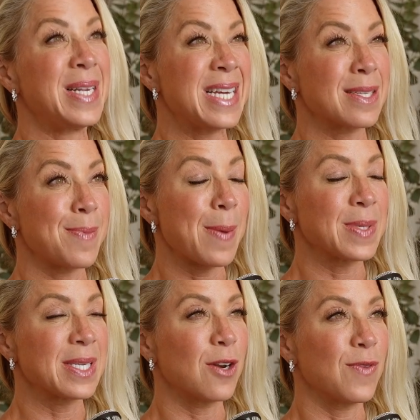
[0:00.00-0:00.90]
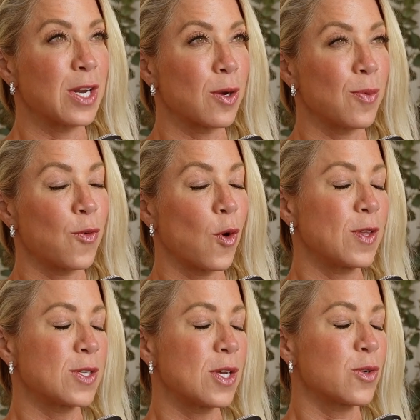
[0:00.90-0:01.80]
take some apple cider vinegar before.
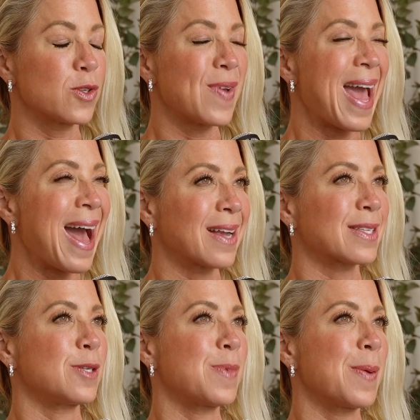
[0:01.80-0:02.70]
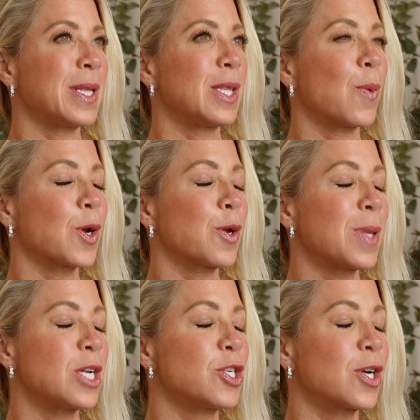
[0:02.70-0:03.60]
There's all sorts of hacks to be able to lower your
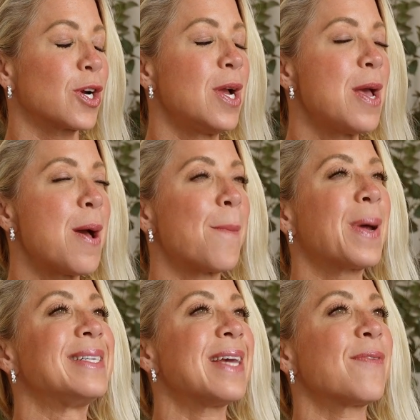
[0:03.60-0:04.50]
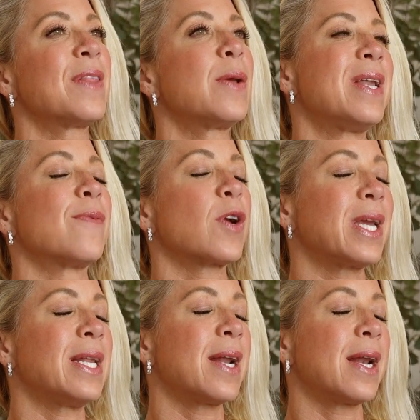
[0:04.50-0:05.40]
blood sugar, but I definitely would never
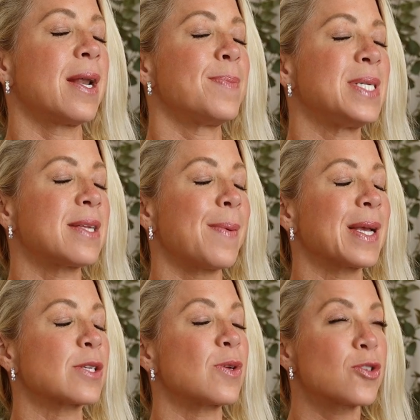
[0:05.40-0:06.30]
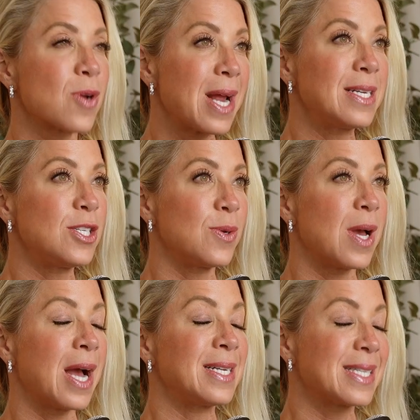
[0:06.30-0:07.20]
eat it on an empty stomach. So I
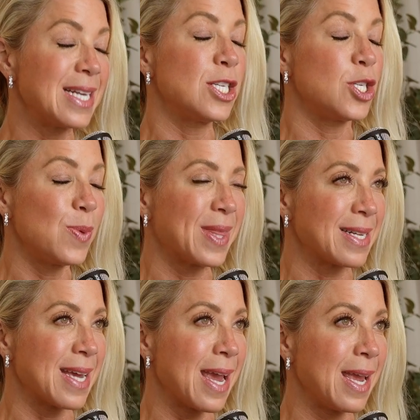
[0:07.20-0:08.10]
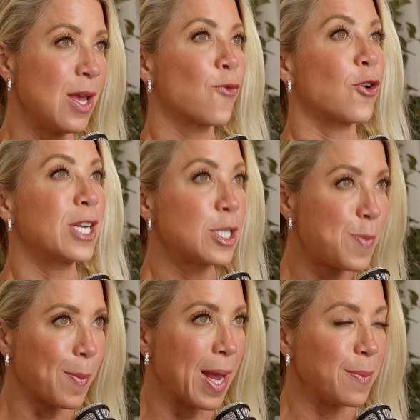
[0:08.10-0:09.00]
decided to do it that day for an
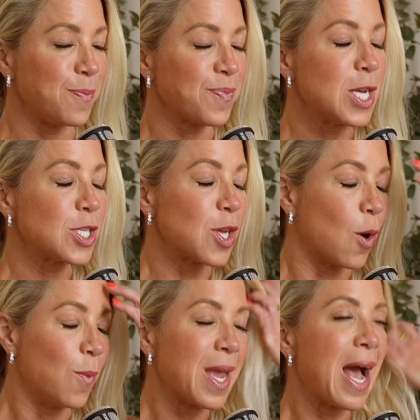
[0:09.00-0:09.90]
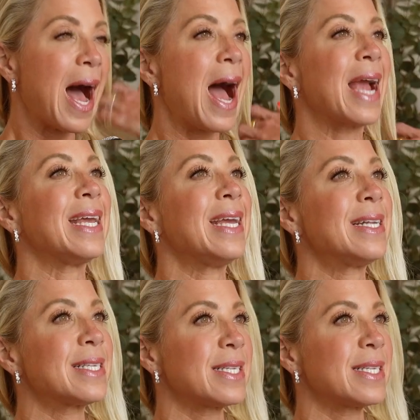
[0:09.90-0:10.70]
experiment. So I eat